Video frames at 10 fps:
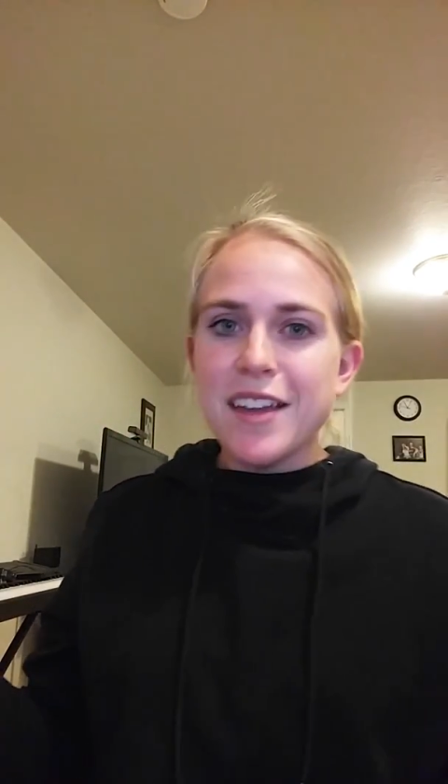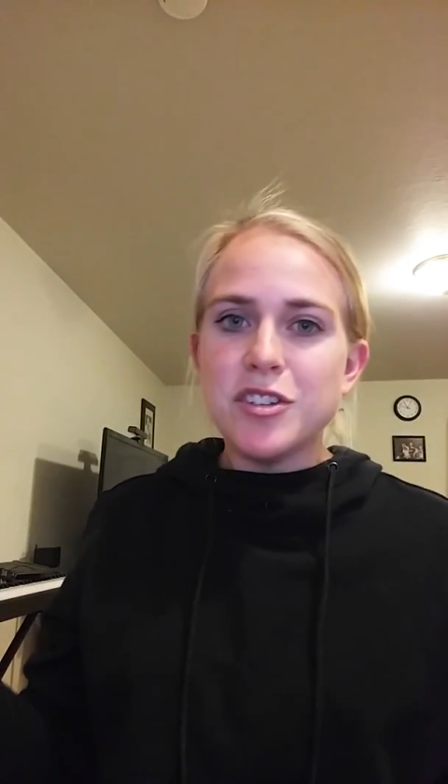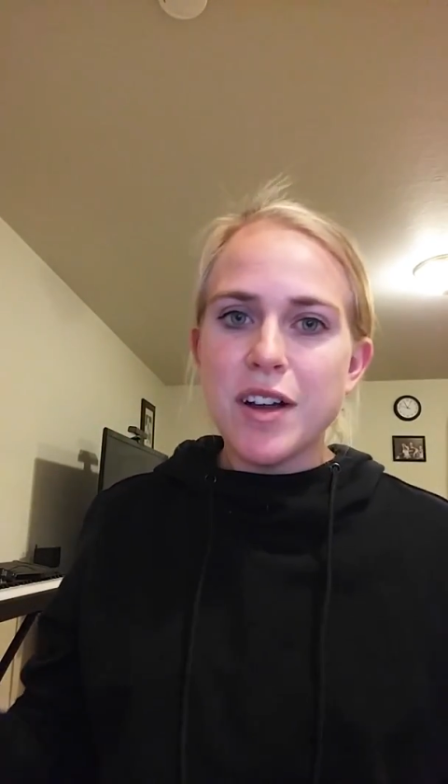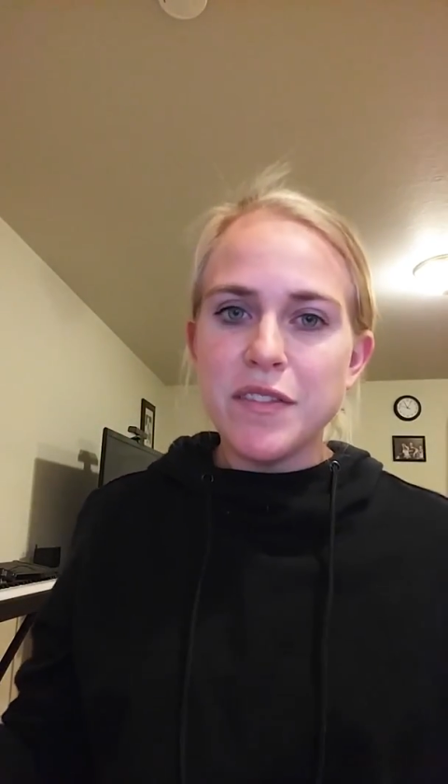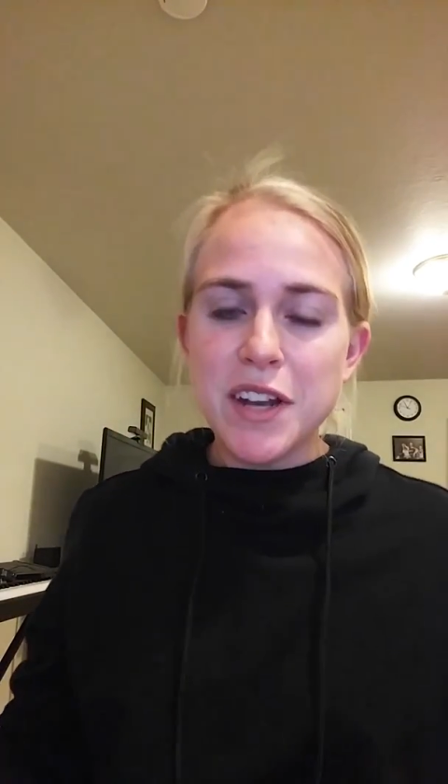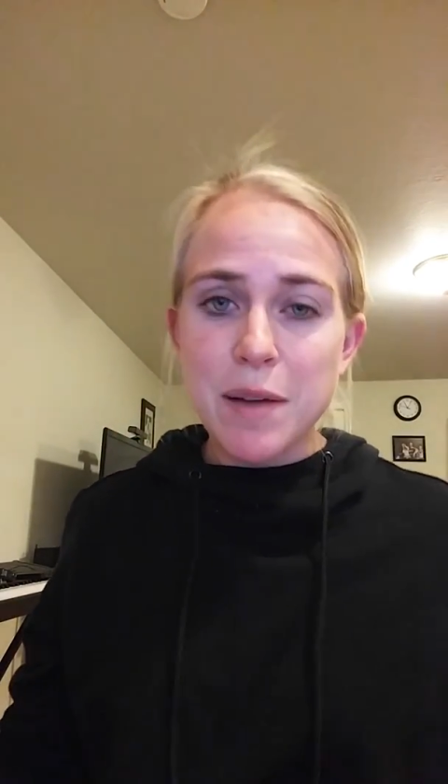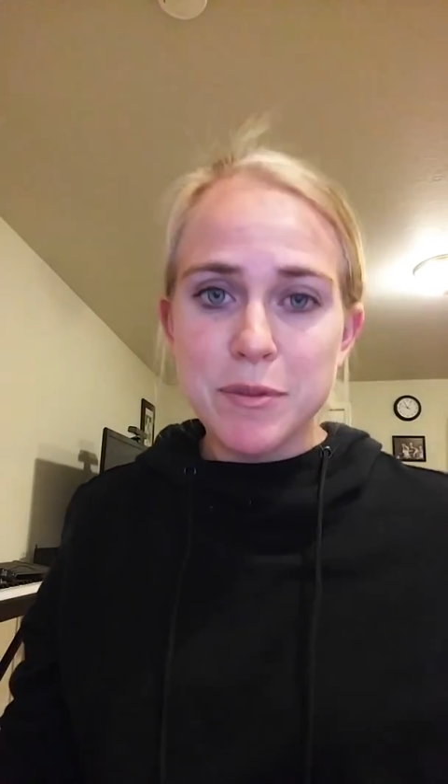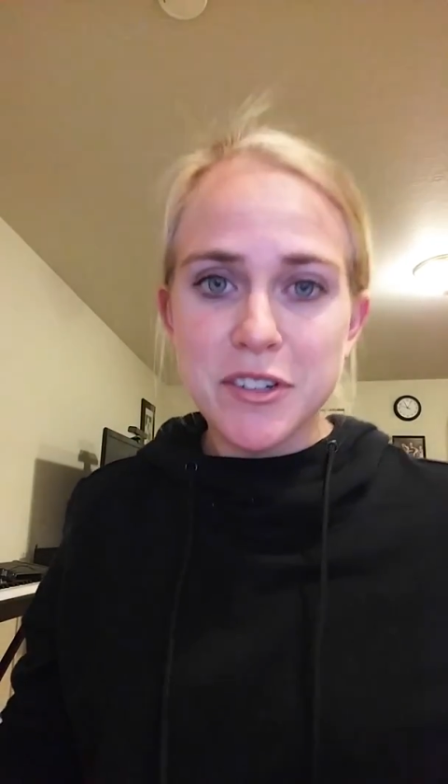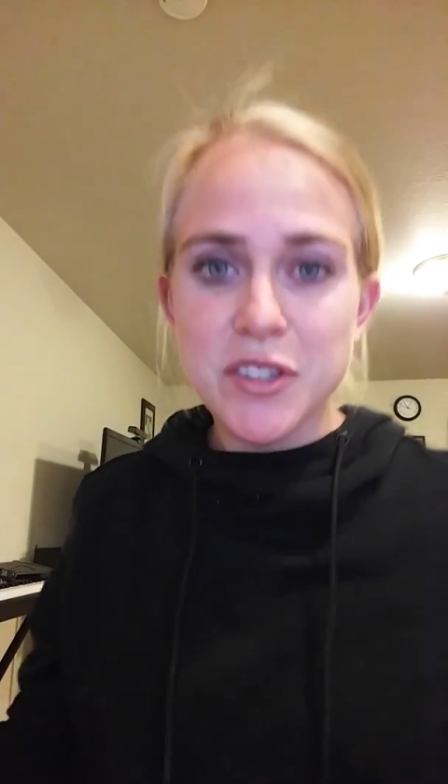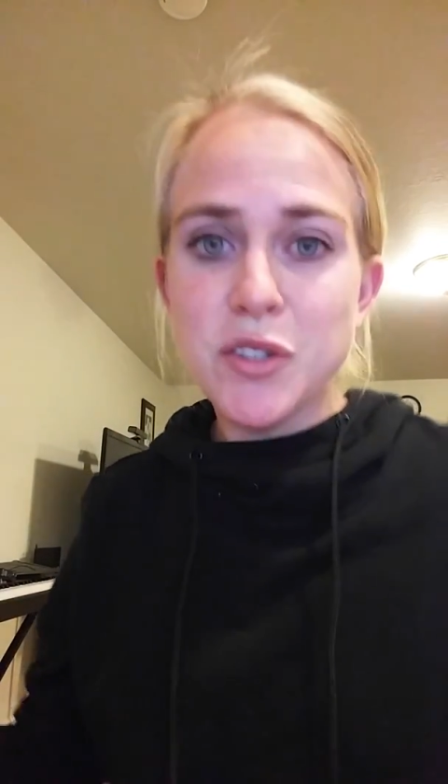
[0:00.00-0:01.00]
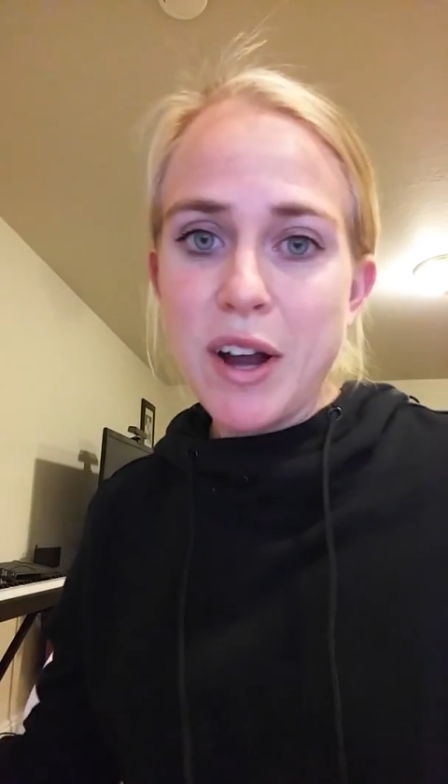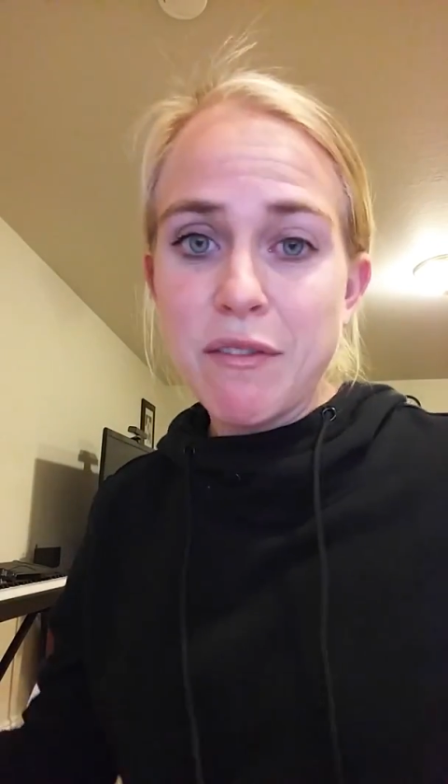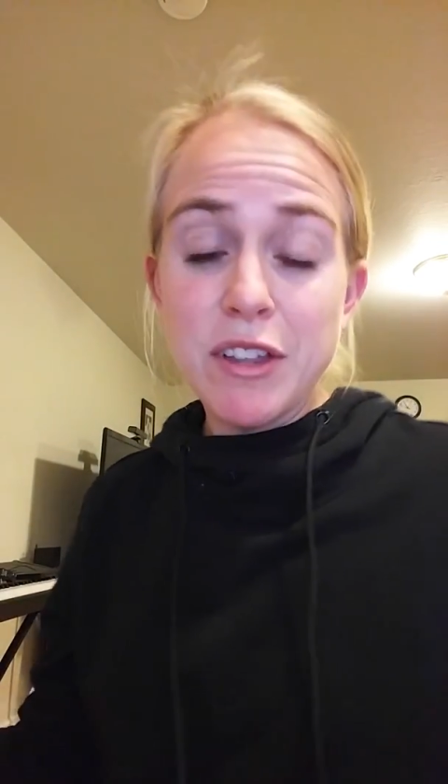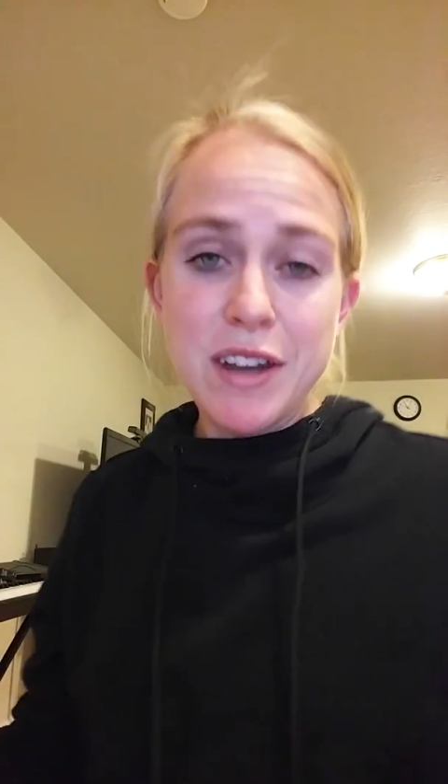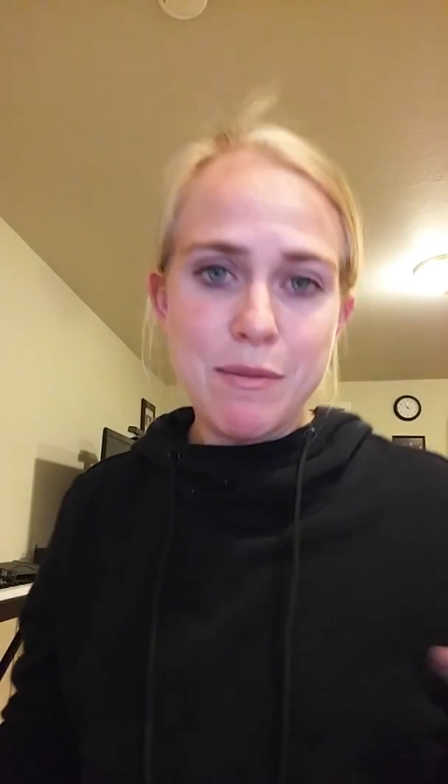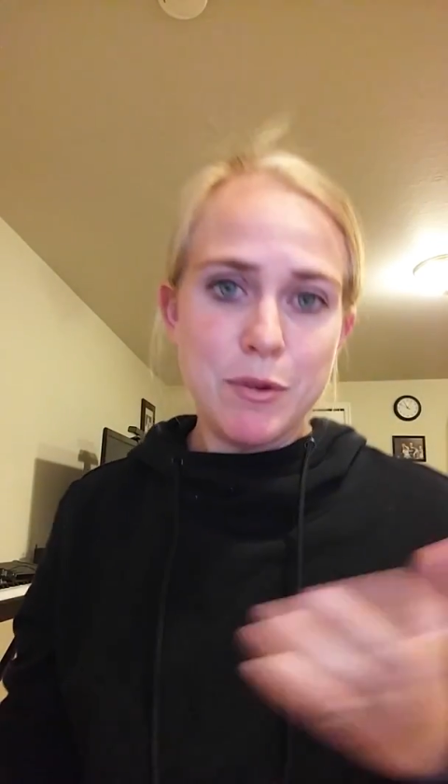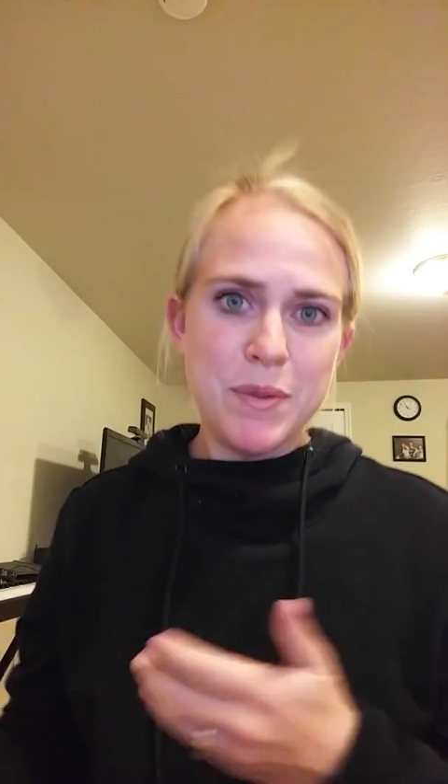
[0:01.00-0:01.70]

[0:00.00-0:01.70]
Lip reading: a travel adapter is a travel adapter,